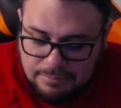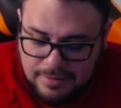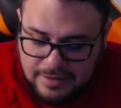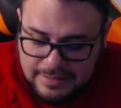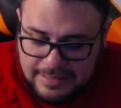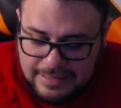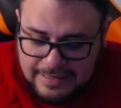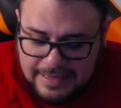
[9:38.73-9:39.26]

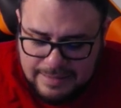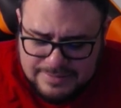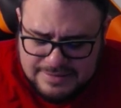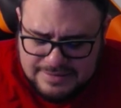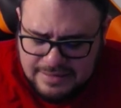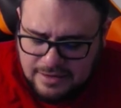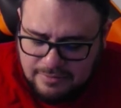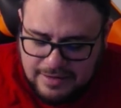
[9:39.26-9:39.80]
but he kept
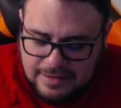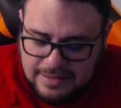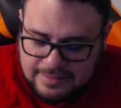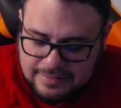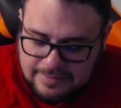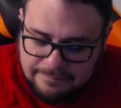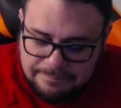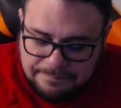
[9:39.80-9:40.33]
staring
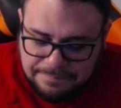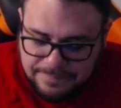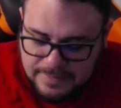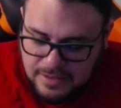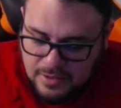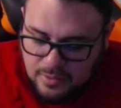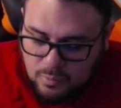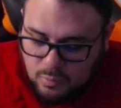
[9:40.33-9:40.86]
at them,
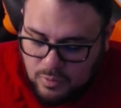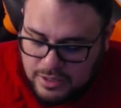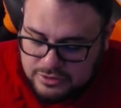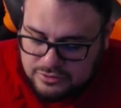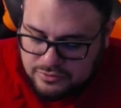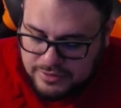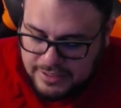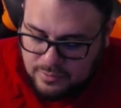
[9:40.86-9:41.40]

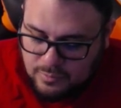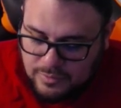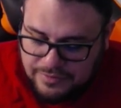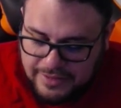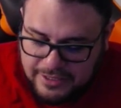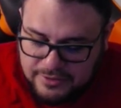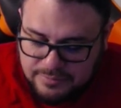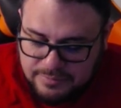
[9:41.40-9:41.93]
wondering
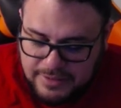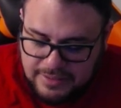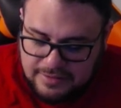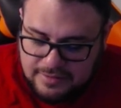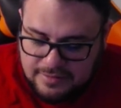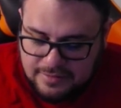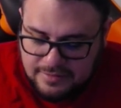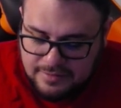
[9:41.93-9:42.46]
what they could mean.